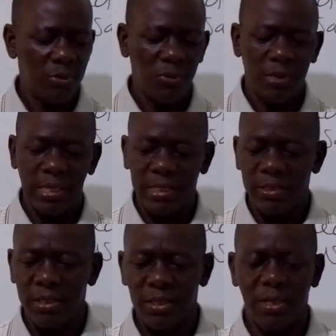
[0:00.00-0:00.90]
you get
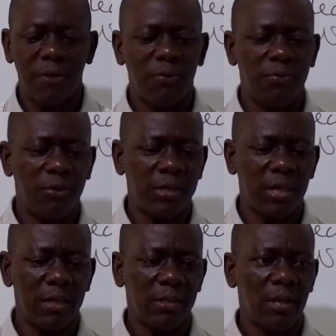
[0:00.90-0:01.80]
a jerrycan of
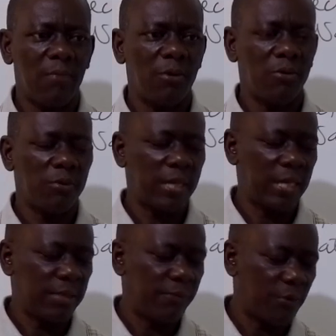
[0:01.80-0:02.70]
water, someone will
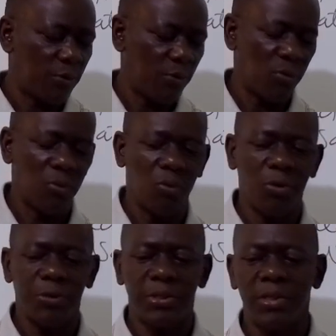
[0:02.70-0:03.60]
get for
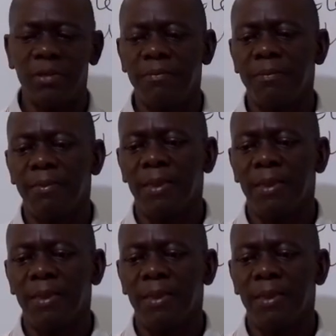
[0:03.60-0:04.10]
washing,